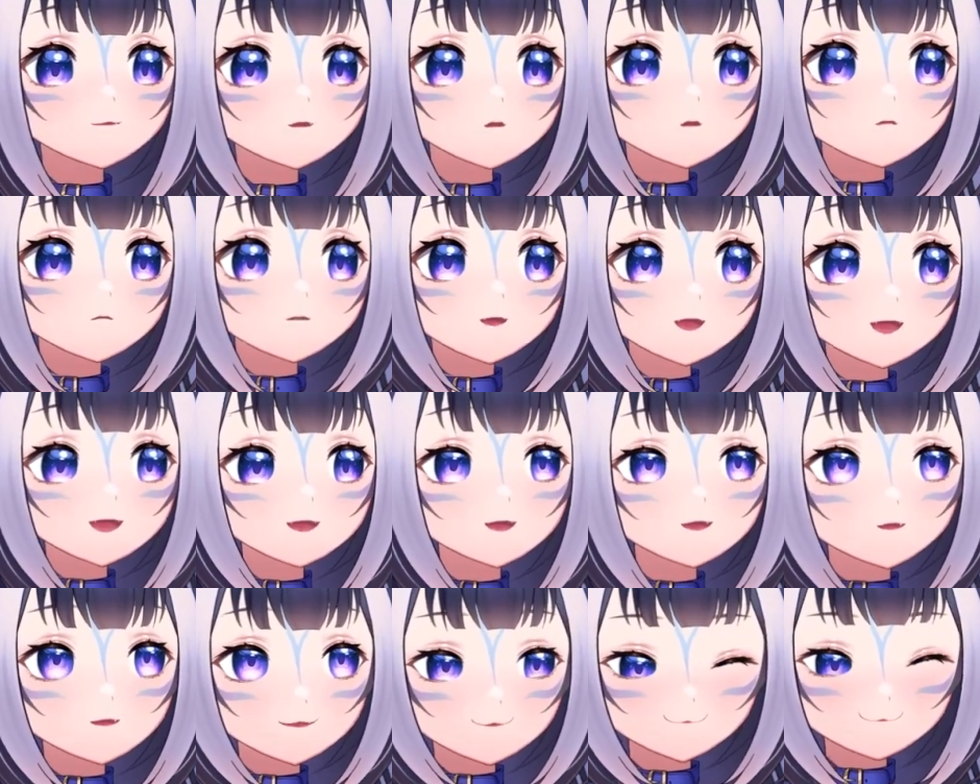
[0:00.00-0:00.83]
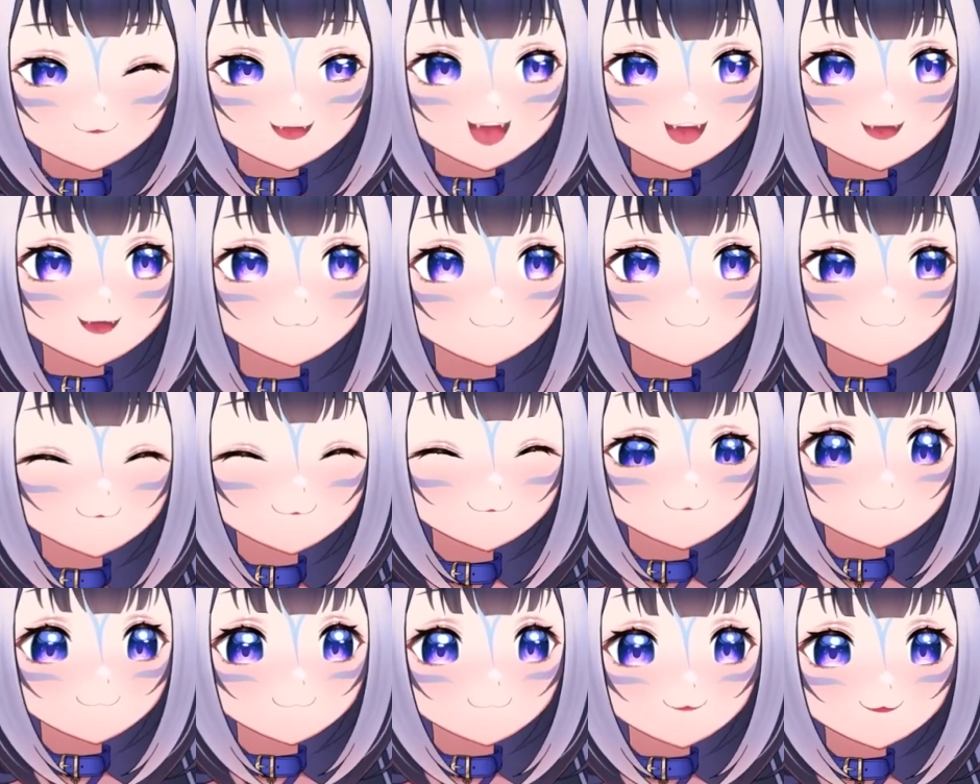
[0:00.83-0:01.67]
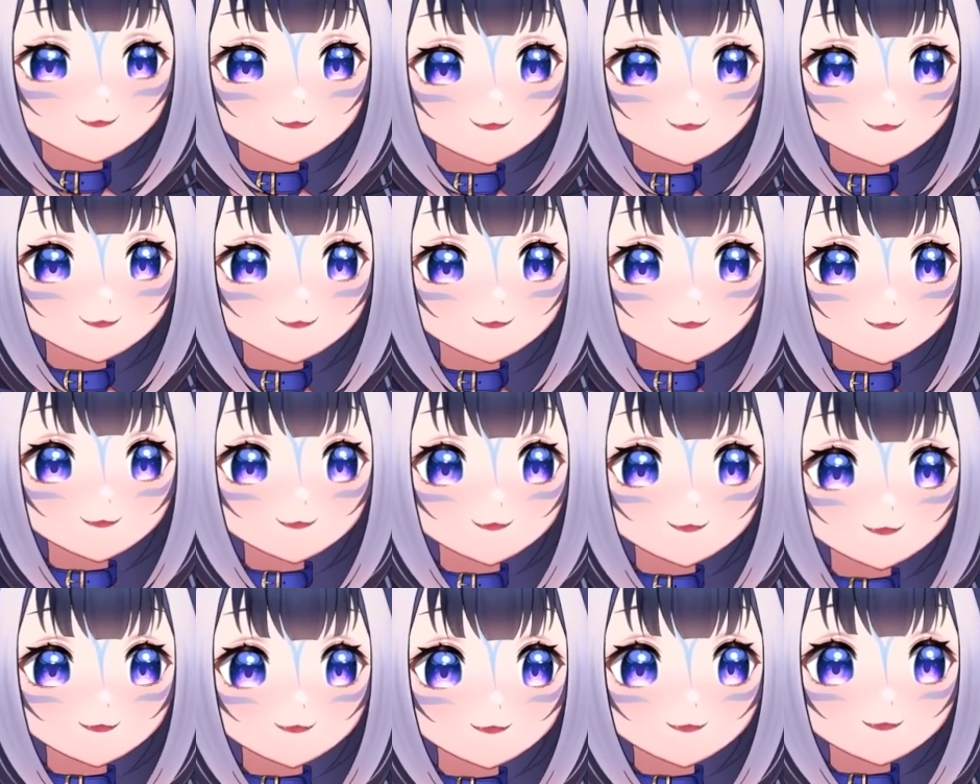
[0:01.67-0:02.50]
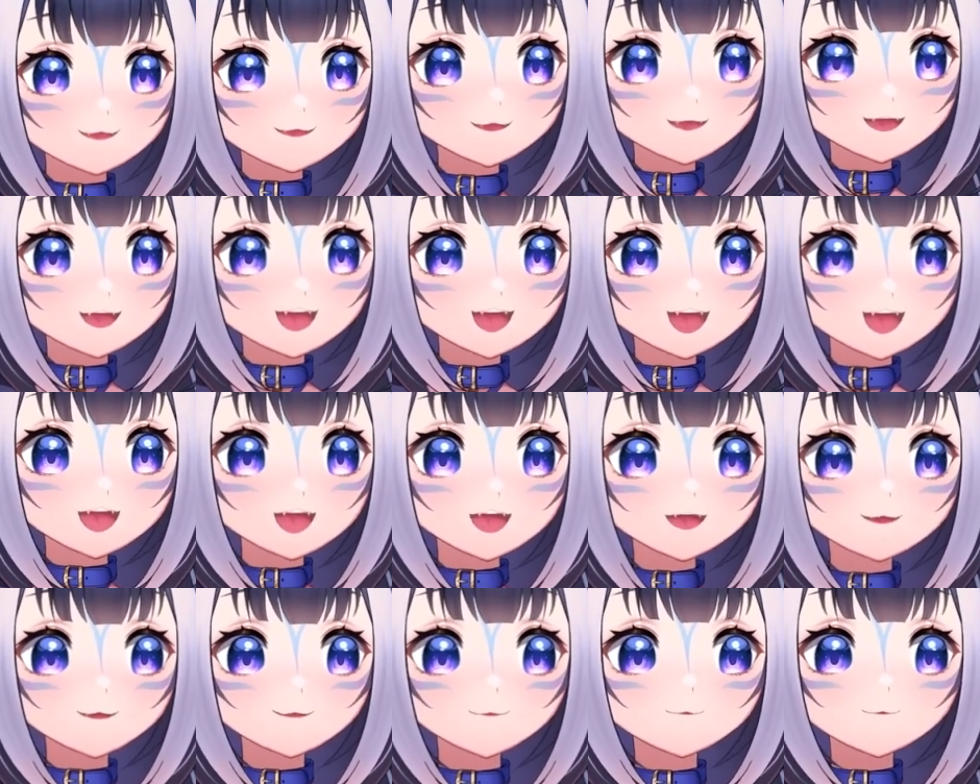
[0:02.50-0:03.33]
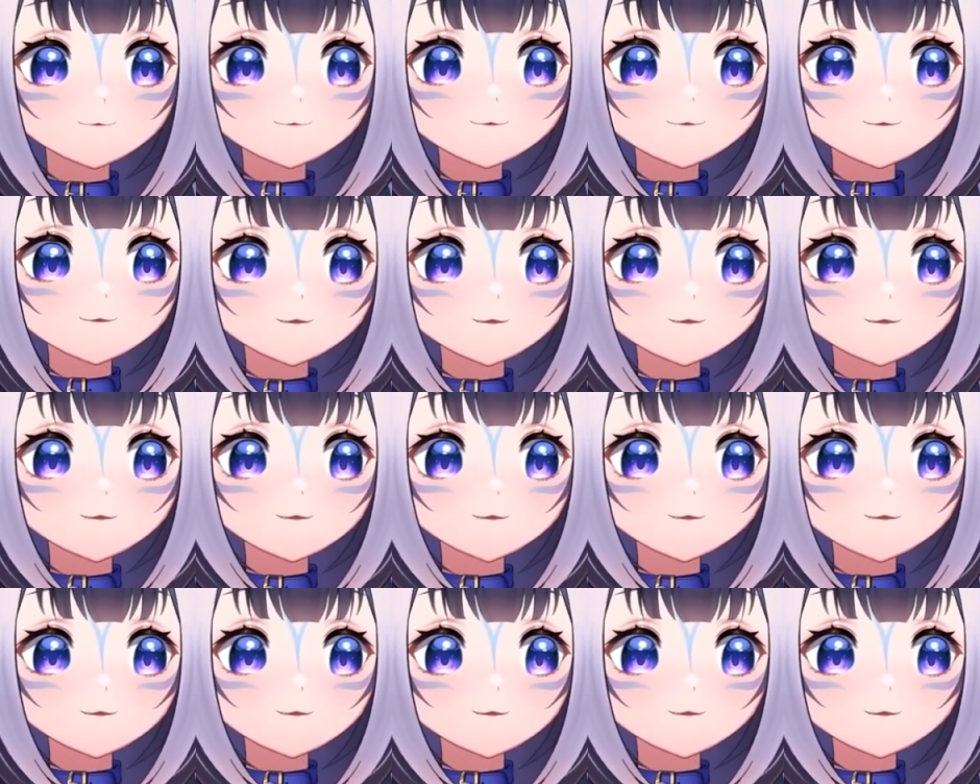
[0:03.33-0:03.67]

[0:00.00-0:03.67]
robe. Thank you for the subbie. And